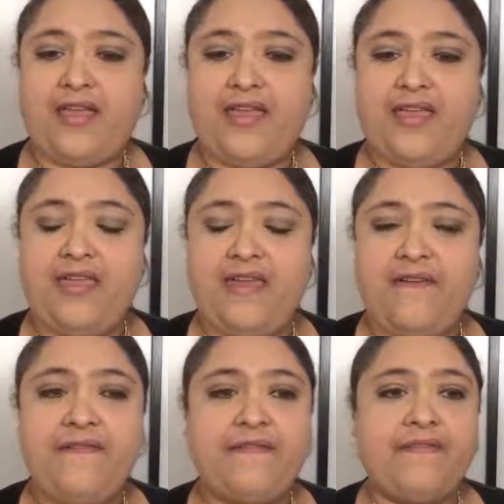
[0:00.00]

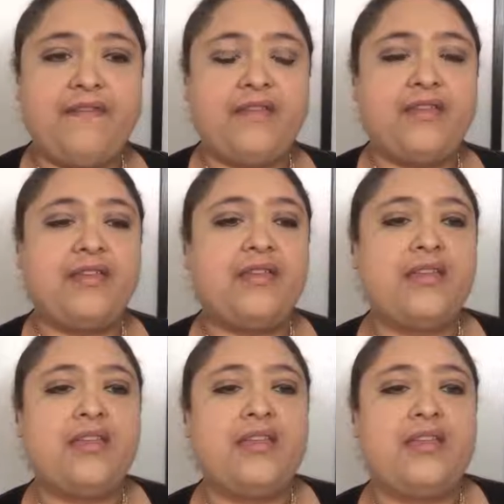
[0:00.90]
if
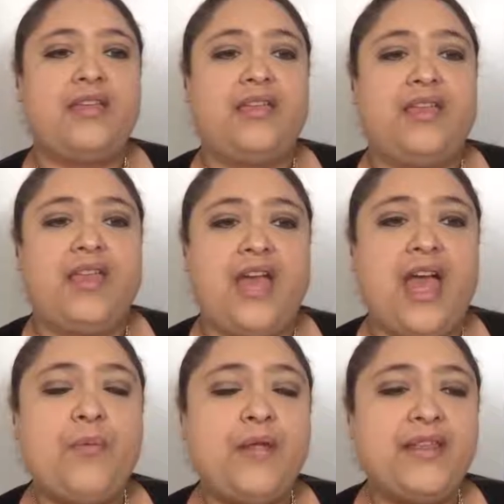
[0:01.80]

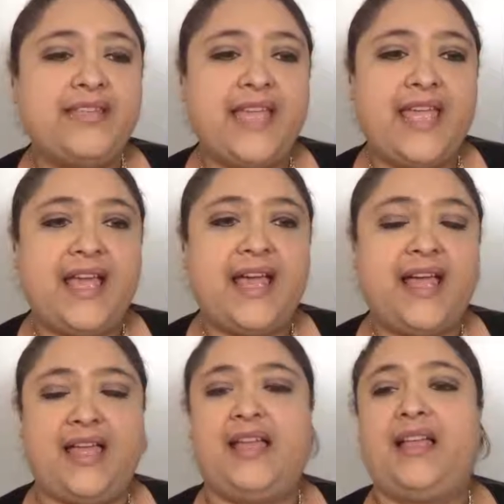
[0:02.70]
I wanted to say
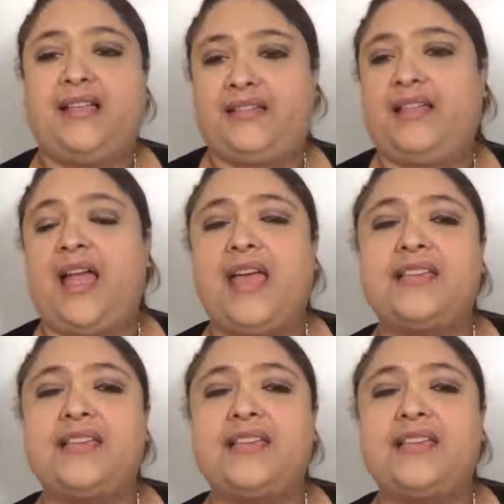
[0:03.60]
I